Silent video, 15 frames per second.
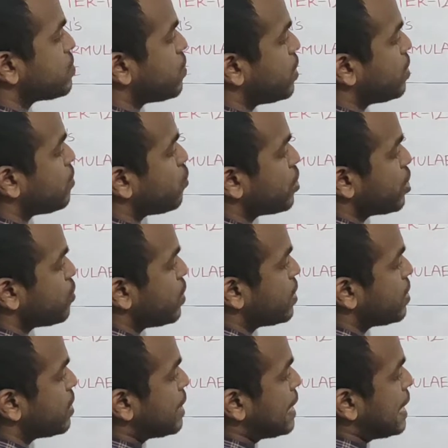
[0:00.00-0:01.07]

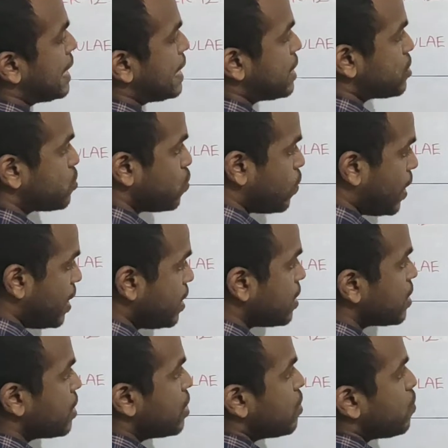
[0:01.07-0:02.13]
41? It is
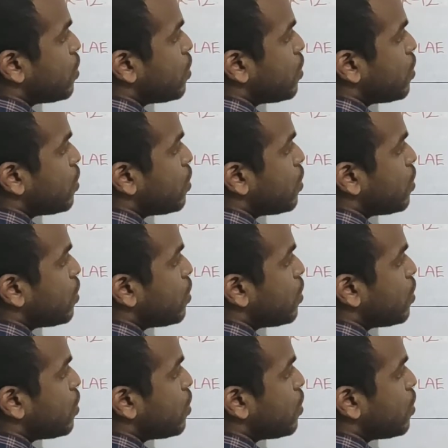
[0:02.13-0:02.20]
1.